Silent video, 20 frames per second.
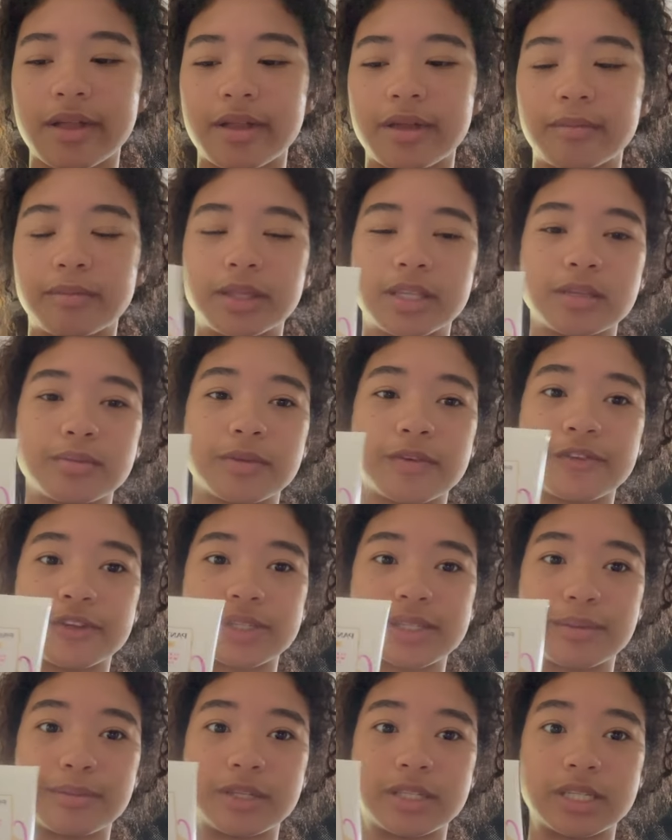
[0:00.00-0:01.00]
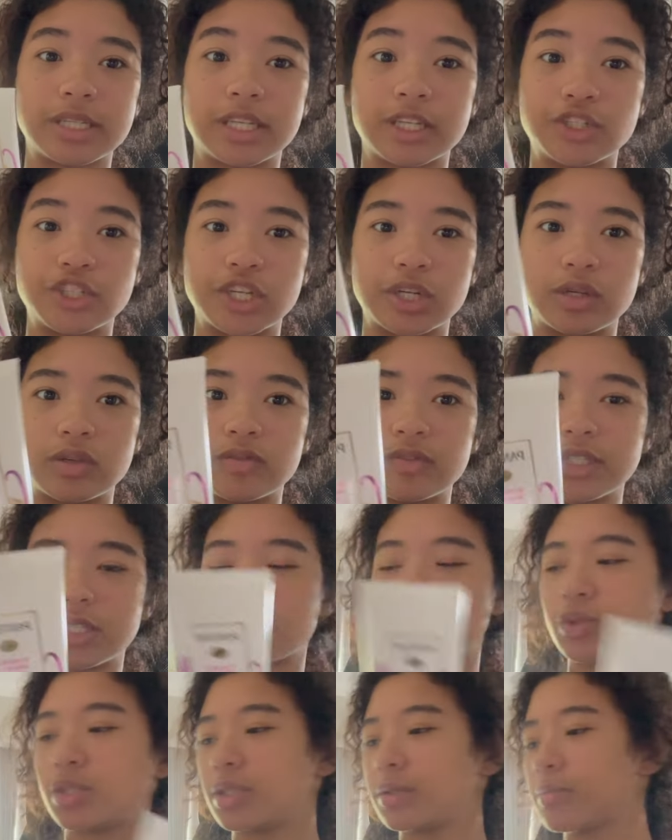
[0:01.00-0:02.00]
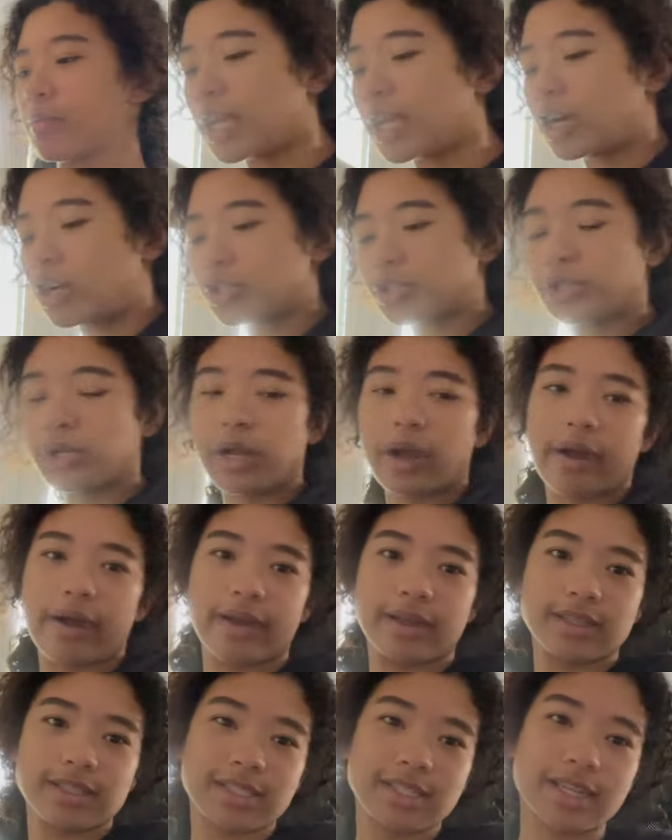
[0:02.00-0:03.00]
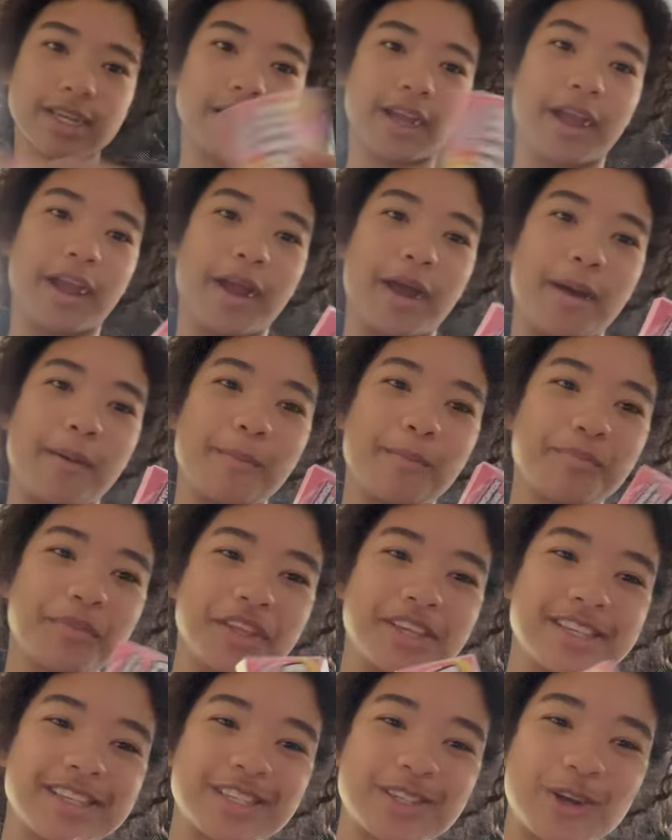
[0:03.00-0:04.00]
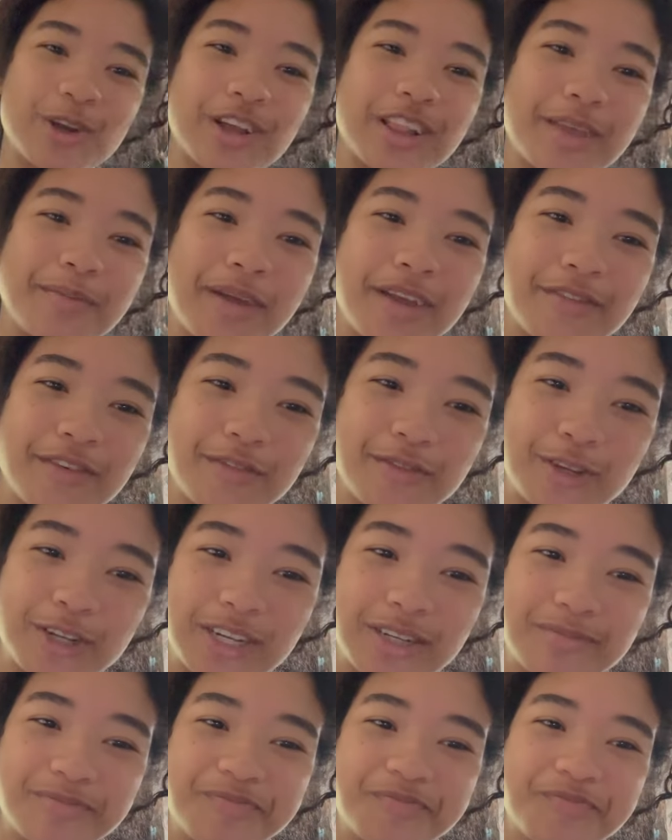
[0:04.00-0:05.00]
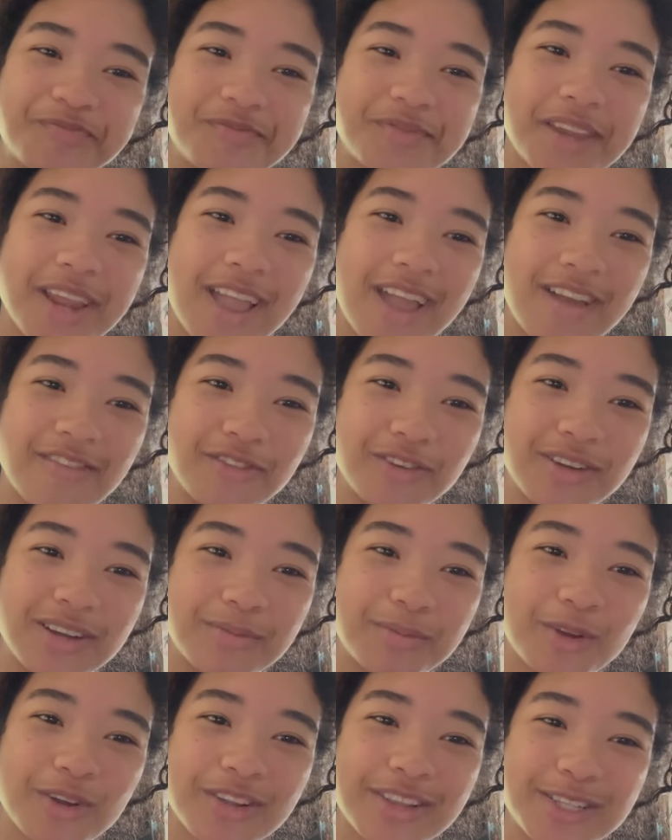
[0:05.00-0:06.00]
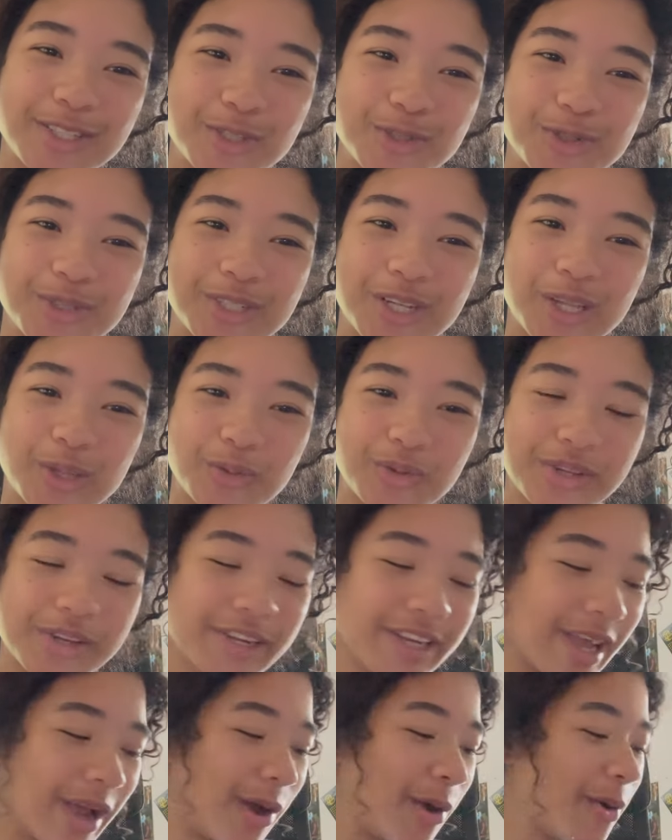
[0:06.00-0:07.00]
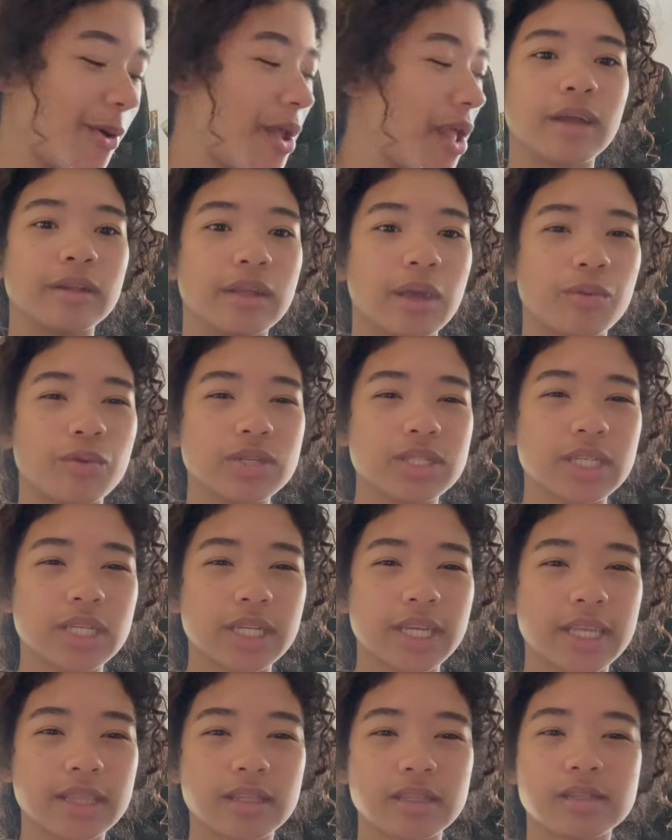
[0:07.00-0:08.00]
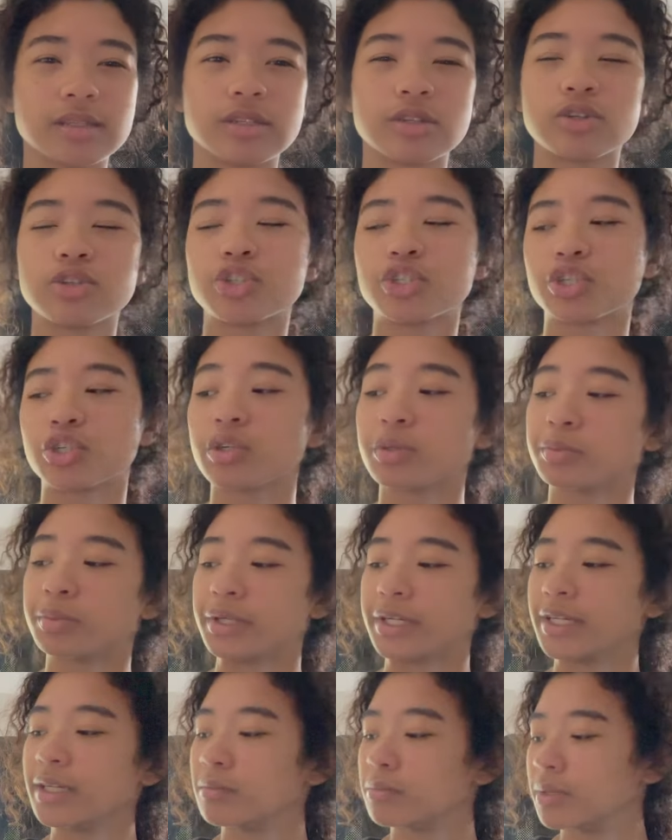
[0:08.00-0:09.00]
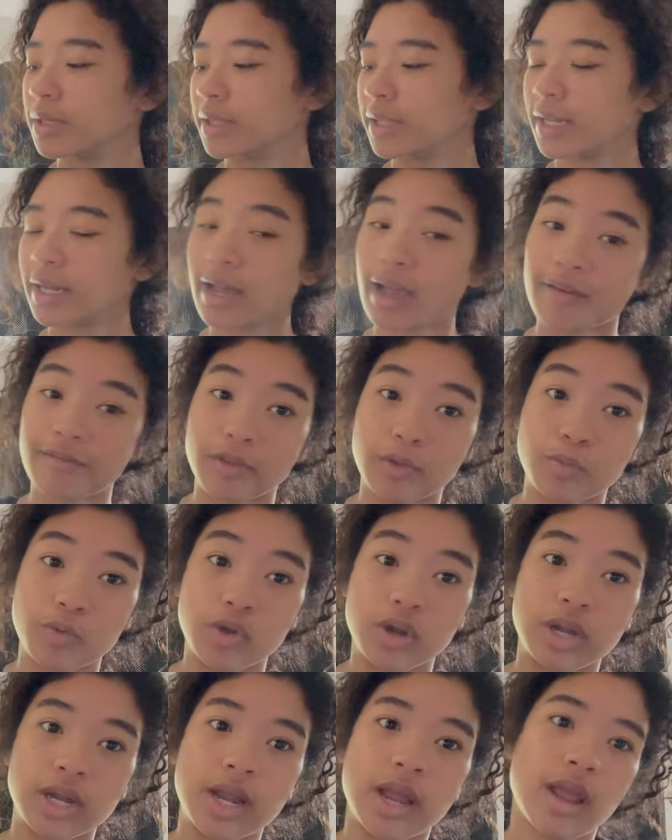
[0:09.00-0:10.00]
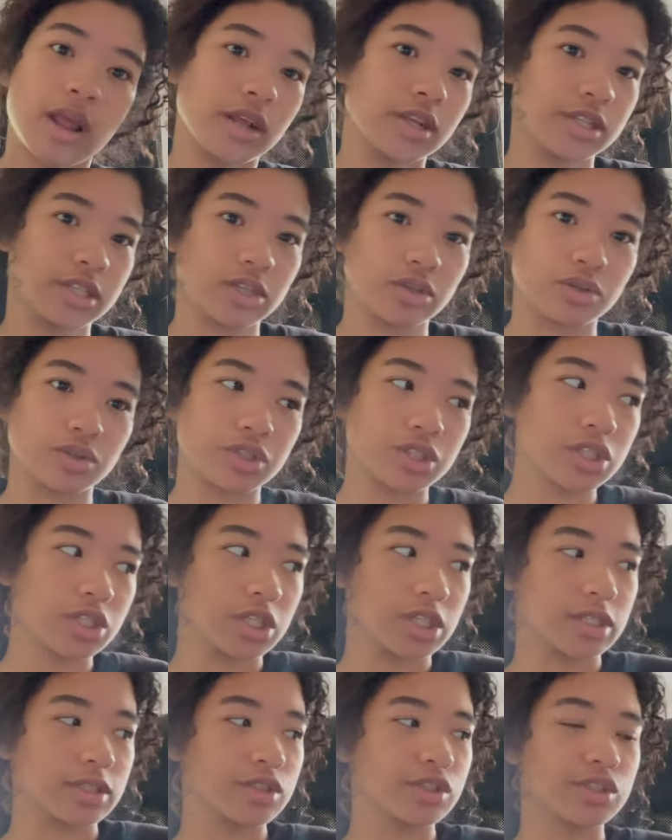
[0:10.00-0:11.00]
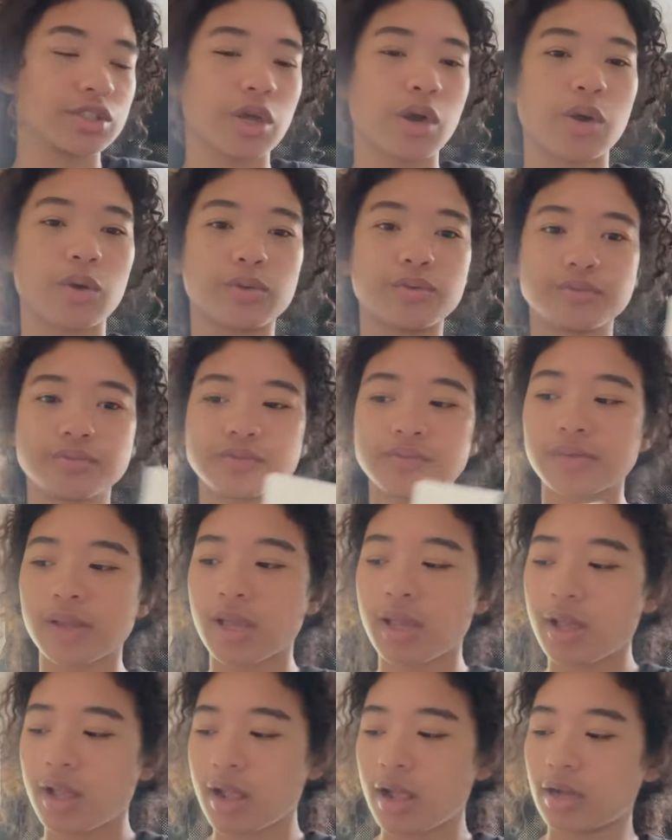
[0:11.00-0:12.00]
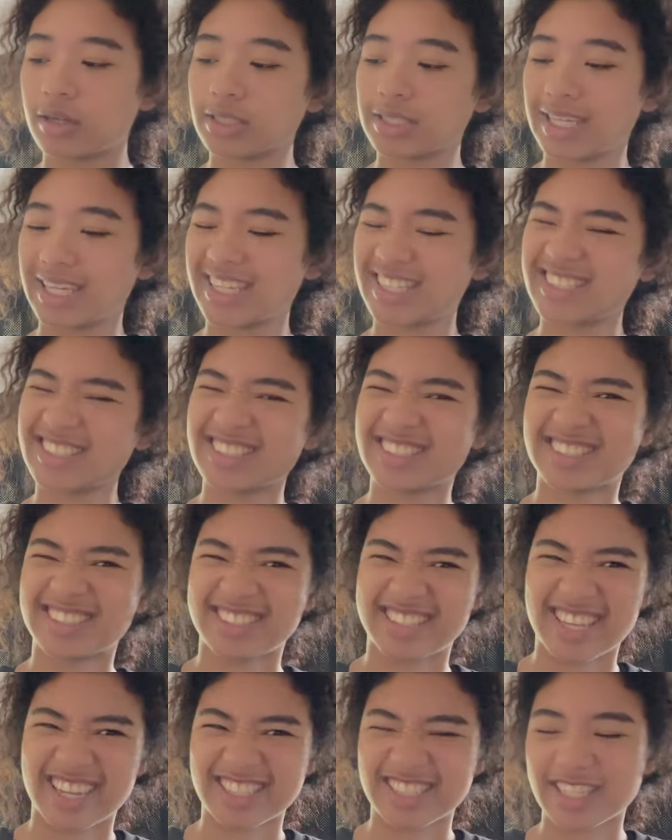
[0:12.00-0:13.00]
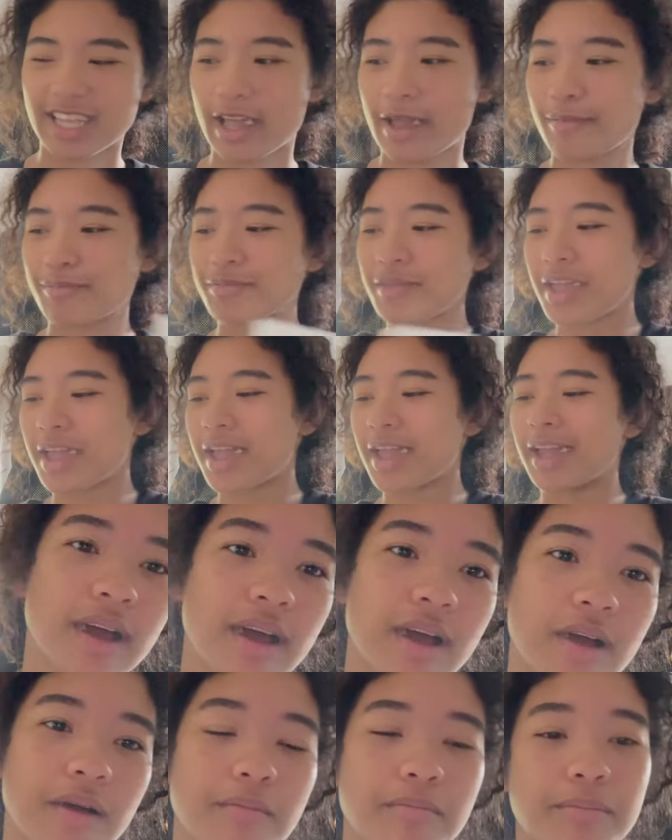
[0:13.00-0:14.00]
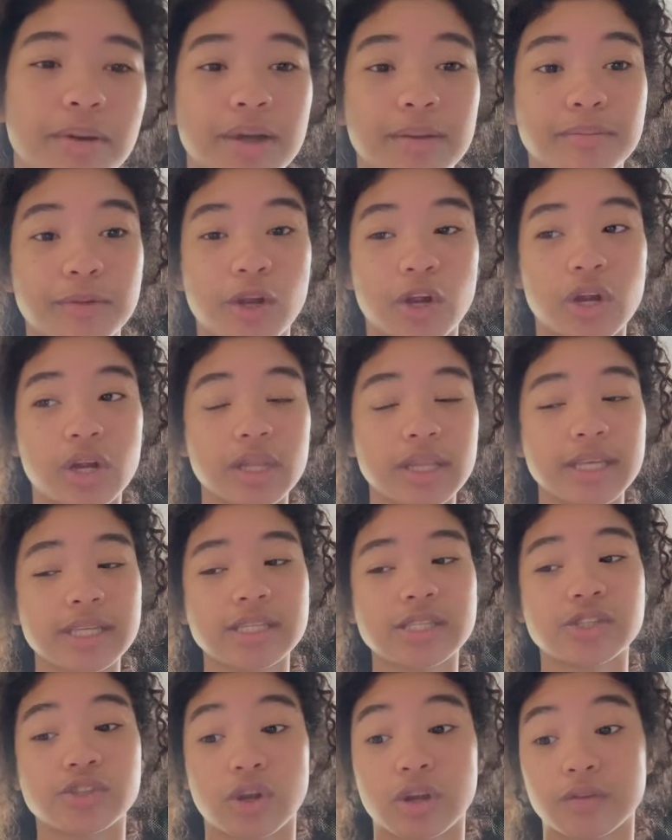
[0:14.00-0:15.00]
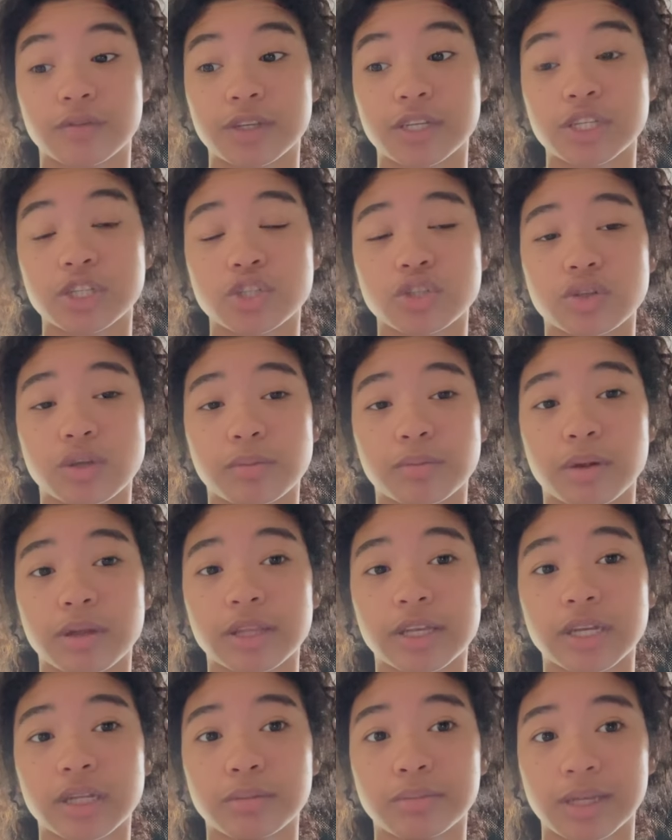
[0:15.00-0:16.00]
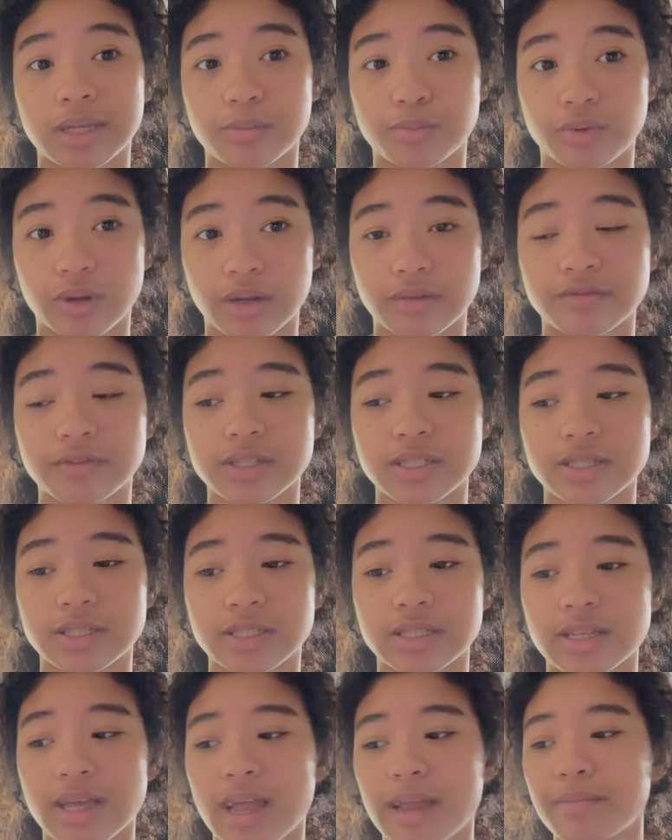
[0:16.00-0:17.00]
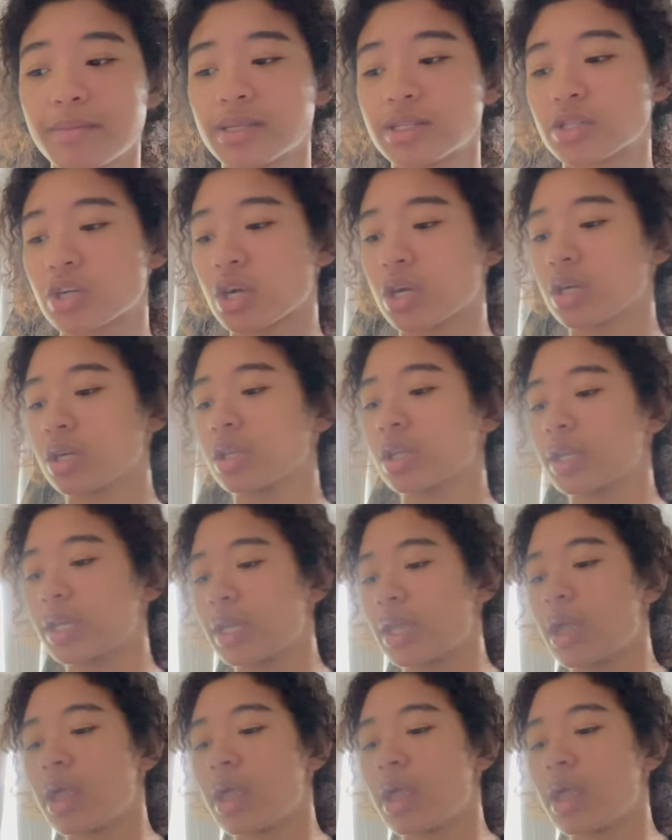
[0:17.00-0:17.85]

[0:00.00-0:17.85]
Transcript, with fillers: But this is my first time using the gel, this one. also got gum. This is currently my favorite gum ever. I'm currently chewing on one right now. And I was gonna get the zero sugar pudding, but they didn't have no more zero sugar. So I was like, next time. Um, but I'm currently starving, so I'm probably gonna make breakfast. The time is currently